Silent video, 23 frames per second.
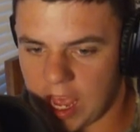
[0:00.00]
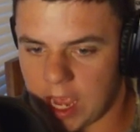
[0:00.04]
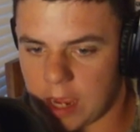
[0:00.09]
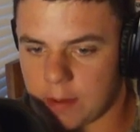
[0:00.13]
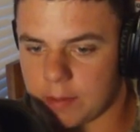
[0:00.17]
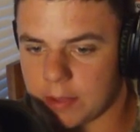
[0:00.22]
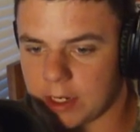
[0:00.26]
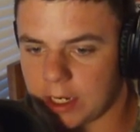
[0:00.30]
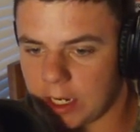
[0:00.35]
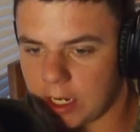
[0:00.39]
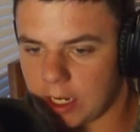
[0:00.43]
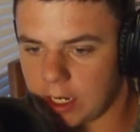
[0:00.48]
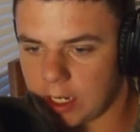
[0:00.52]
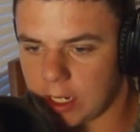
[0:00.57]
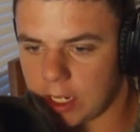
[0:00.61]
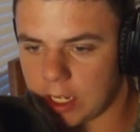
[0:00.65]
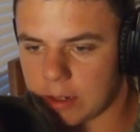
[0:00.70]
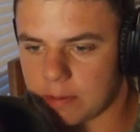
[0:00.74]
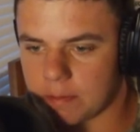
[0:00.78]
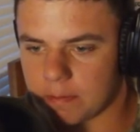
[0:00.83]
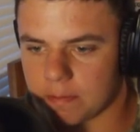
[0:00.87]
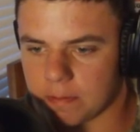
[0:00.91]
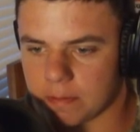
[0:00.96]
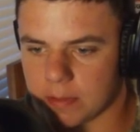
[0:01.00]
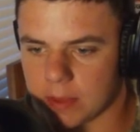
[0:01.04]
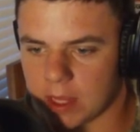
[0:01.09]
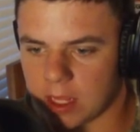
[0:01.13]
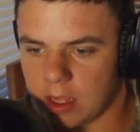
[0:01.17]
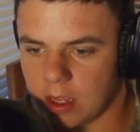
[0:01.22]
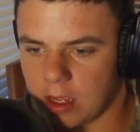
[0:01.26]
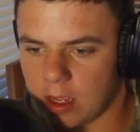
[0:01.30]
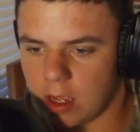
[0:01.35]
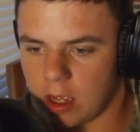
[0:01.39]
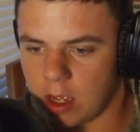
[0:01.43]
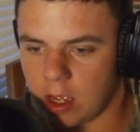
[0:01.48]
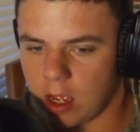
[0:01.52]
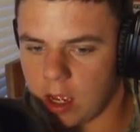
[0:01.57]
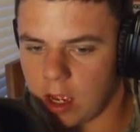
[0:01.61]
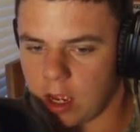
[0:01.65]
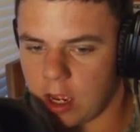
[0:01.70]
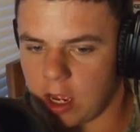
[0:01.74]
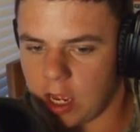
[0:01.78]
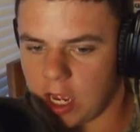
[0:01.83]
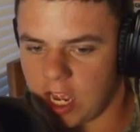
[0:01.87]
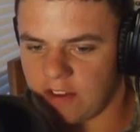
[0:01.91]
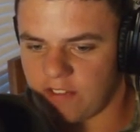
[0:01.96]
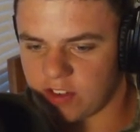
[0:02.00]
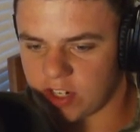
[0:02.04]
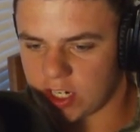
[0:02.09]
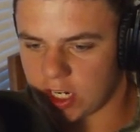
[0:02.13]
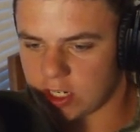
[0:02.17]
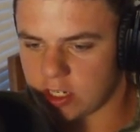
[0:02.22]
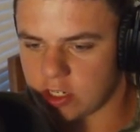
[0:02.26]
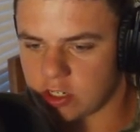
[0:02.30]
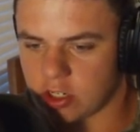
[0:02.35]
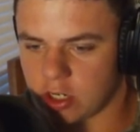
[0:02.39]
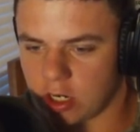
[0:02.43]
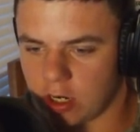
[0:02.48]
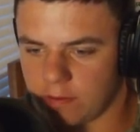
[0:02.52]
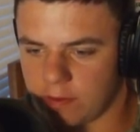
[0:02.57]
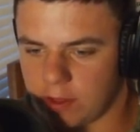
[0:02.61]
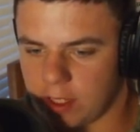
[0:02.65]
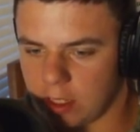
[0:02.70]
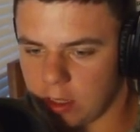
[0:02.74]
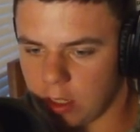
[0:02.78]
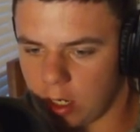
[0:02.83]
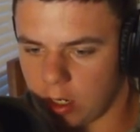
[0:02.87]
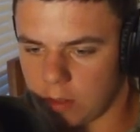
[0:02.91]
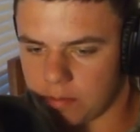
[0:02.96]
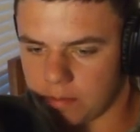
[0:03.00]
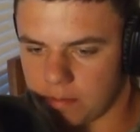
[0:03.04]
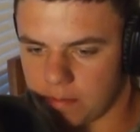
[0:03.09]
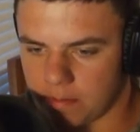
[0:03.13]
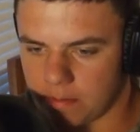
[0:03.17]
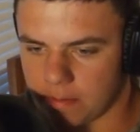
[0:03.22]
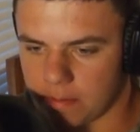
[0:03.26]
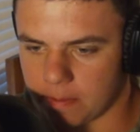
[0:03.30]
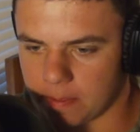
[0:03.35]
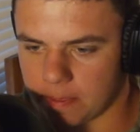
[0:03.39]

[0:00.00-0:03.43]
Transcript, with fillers: I'm an idiot. I forgot to turn off the alarm.